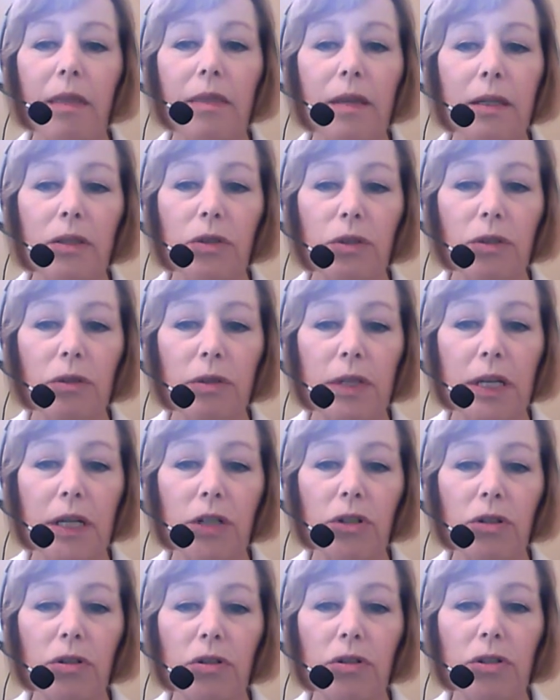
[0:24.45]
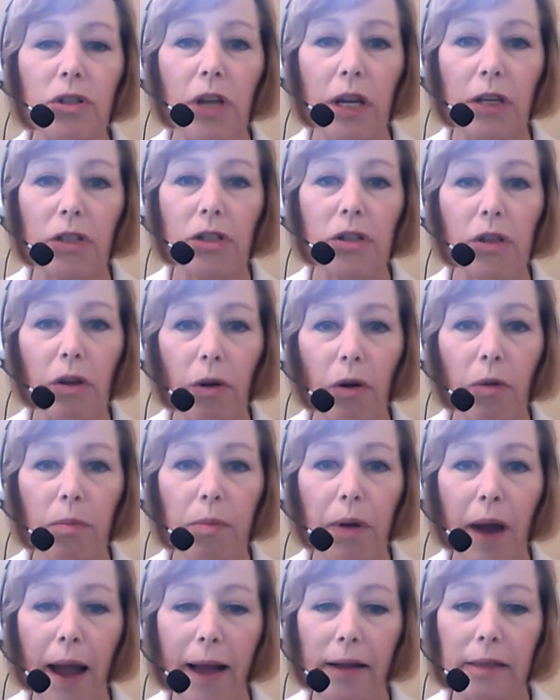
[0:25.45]
These two teachers changed their own
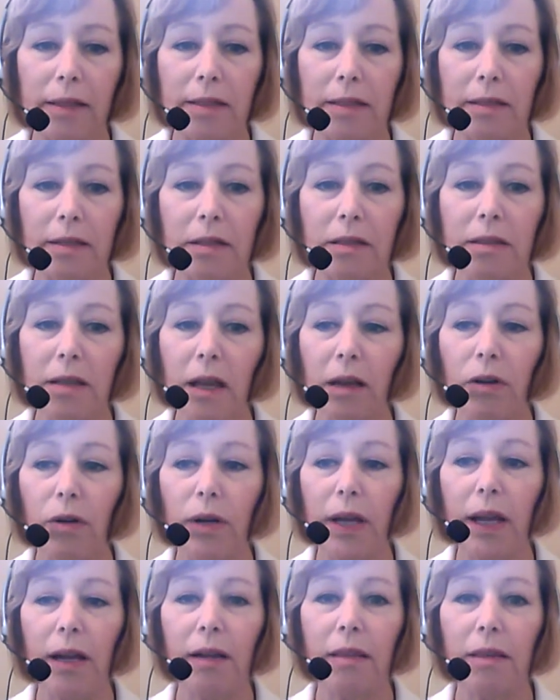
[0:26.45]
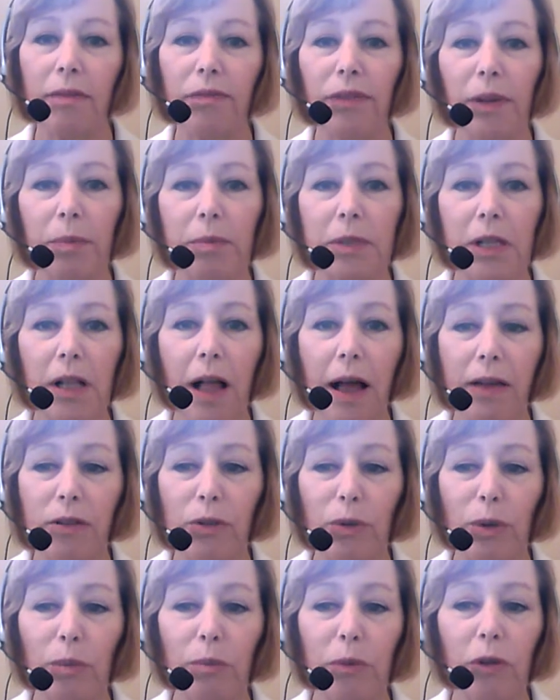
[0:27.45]
practices and created the flipped
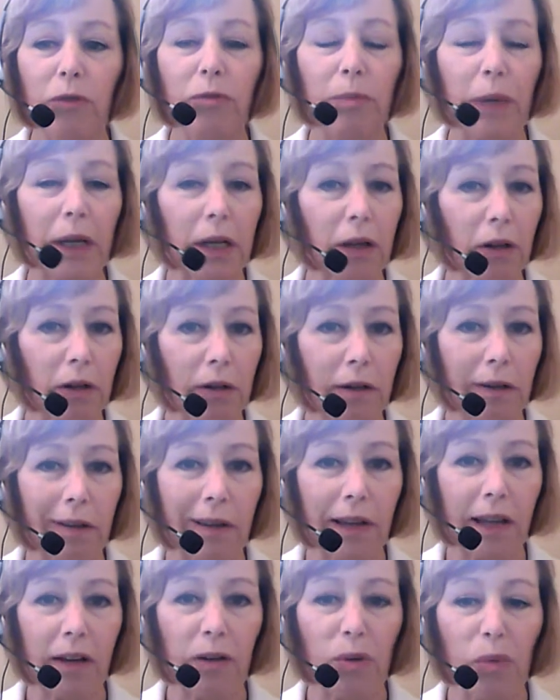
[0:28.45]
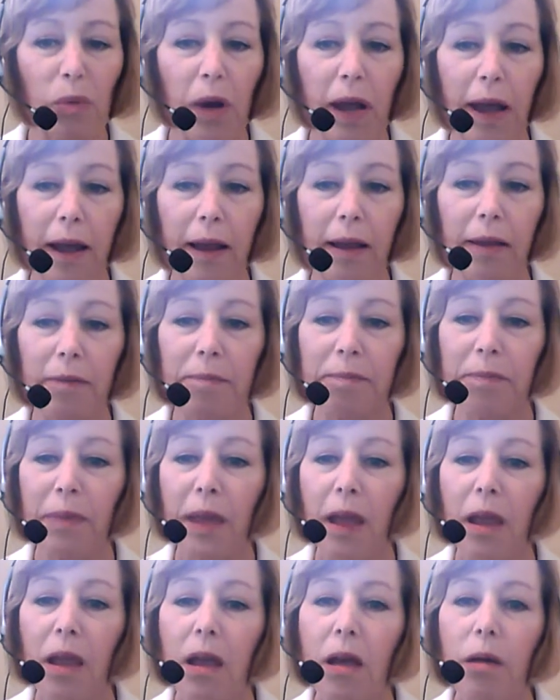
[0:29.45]
classroom movement currently underway.
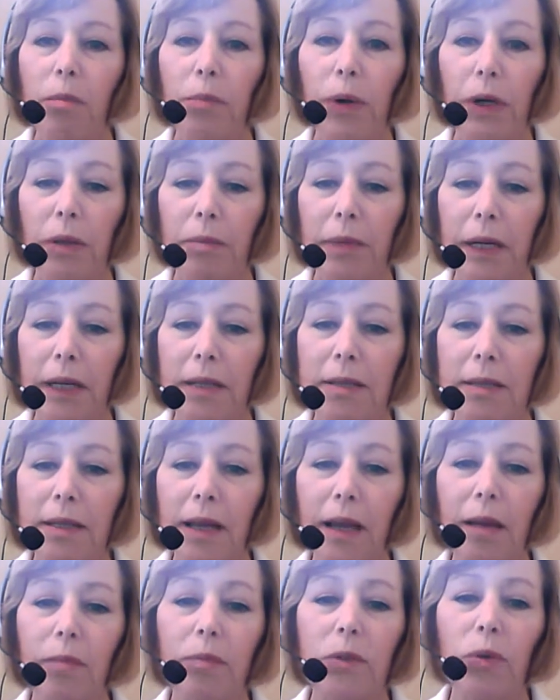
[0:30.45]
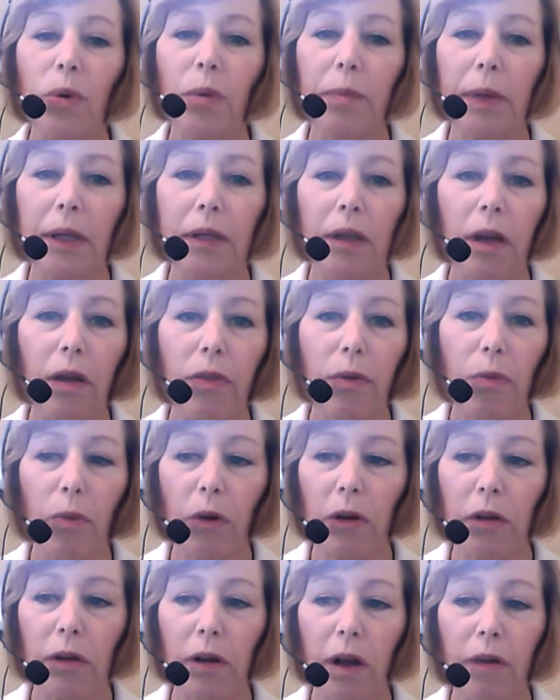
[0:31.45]
Bergman and Sams were building on the
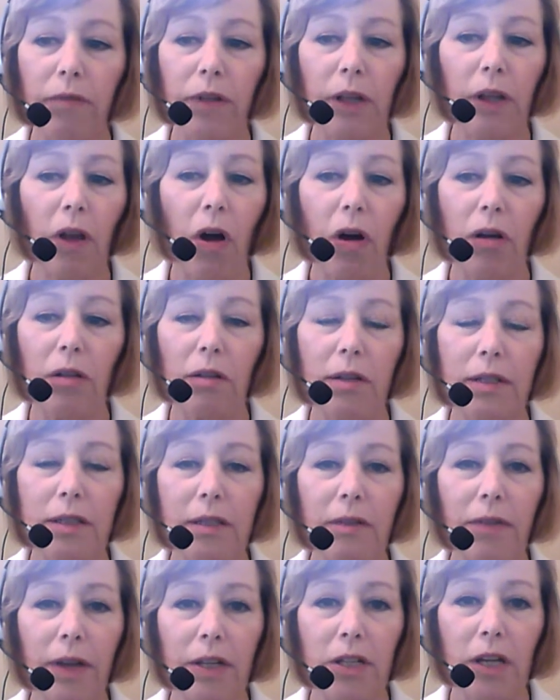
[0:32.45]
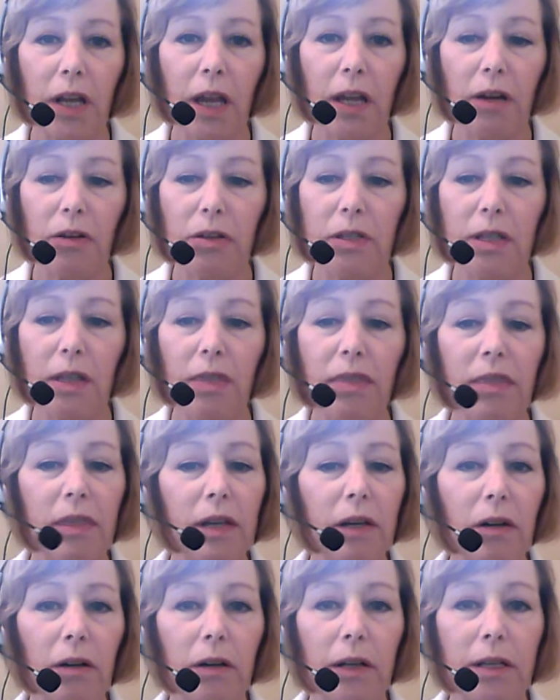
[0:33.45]
work of a long list of educators and
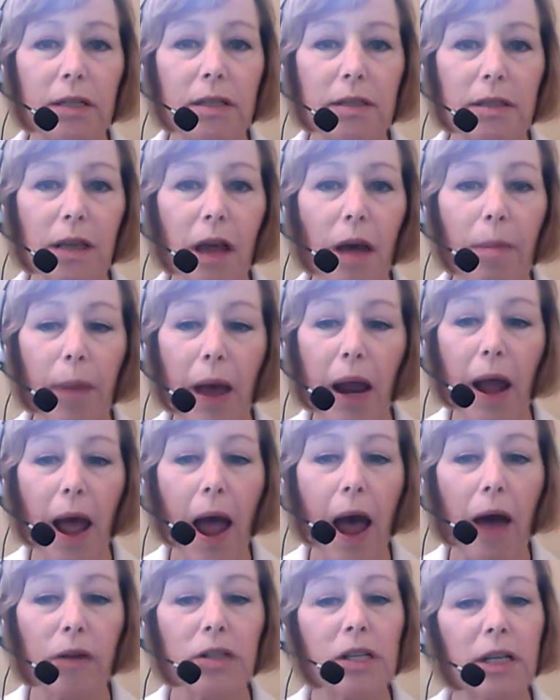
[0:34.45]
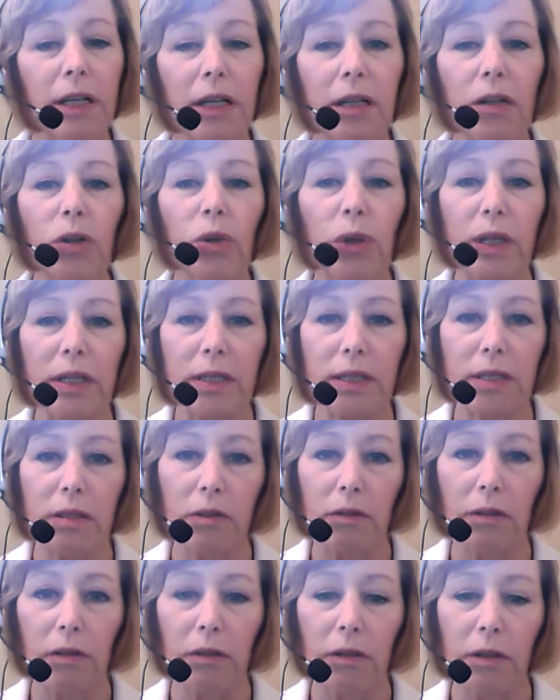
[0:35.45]
theorists about how to increase
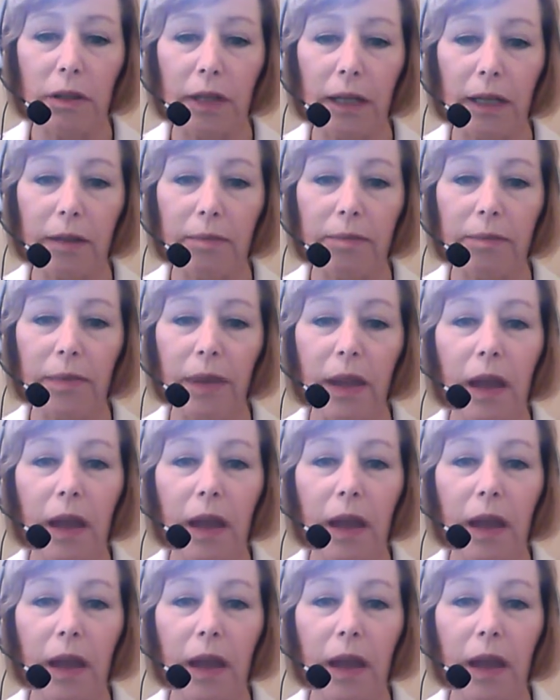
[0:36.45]
student learning.